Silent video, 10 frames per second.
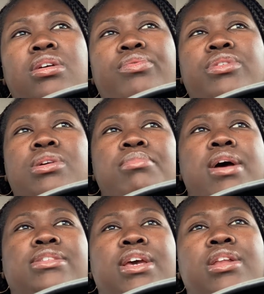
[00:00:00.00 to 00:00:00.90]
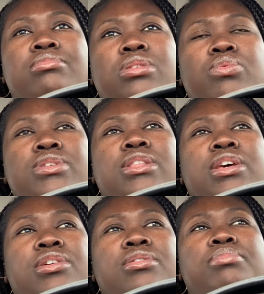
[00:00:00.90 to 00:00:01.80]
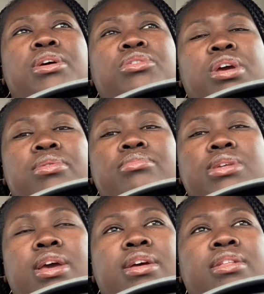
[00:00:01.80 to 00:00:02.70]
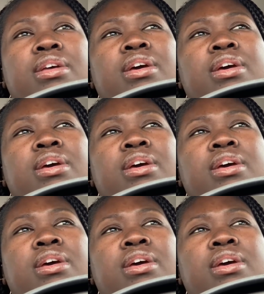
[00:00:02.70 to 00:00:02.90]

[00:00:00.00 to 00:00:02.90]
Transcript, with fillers: Which I'm not saying I'm someone's leader, but you get what I'm saying.